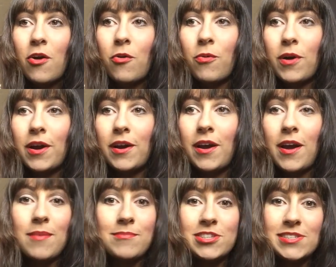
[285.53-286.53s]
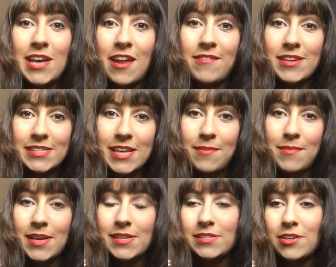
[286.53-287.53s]
or um, just out of
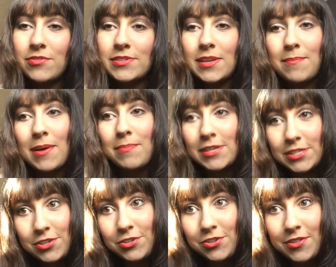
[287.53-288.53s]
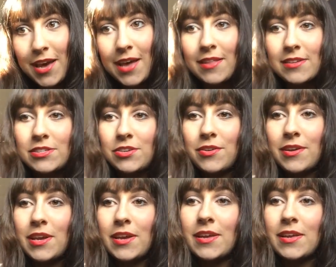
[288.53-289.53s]
excitement so some puppies do do that that's
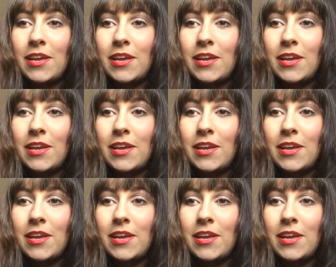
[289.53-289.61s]
totally